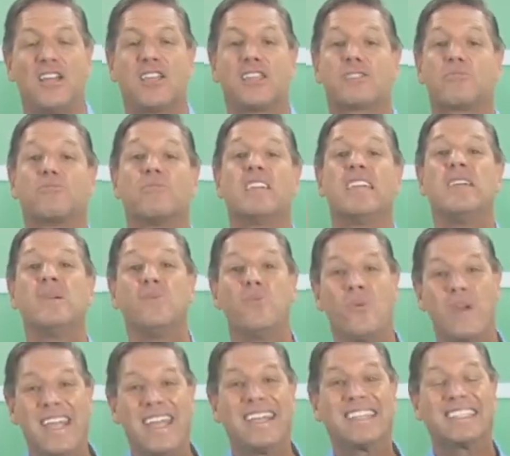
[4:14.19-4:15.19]
3
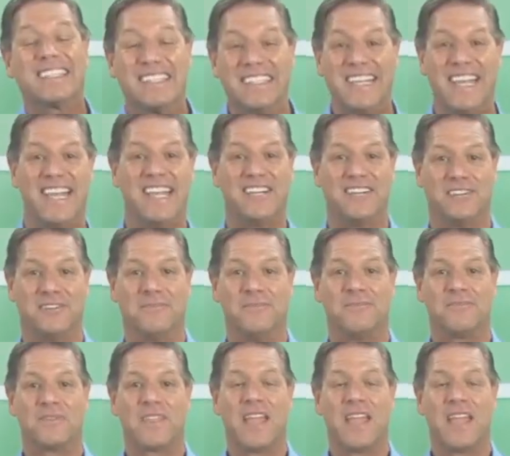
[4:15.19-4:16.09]
weeks later,